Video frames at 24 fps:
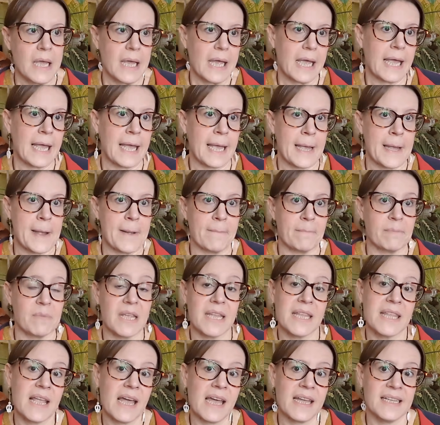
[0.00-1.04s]

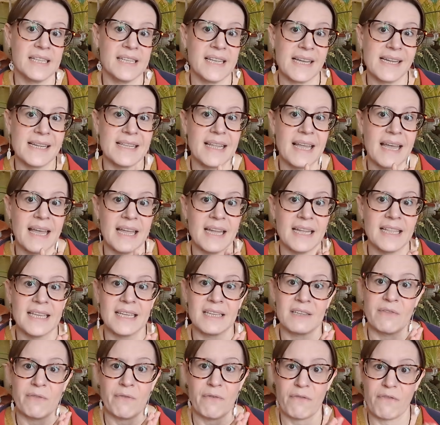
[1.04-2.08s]
999
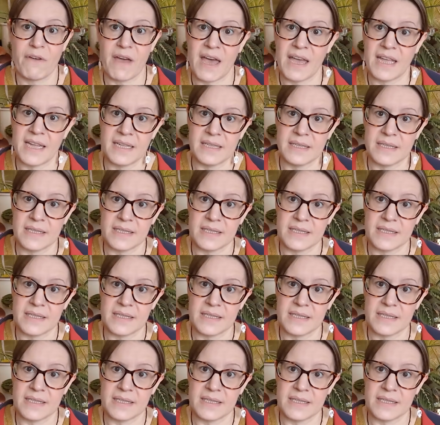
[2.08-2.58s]
is fine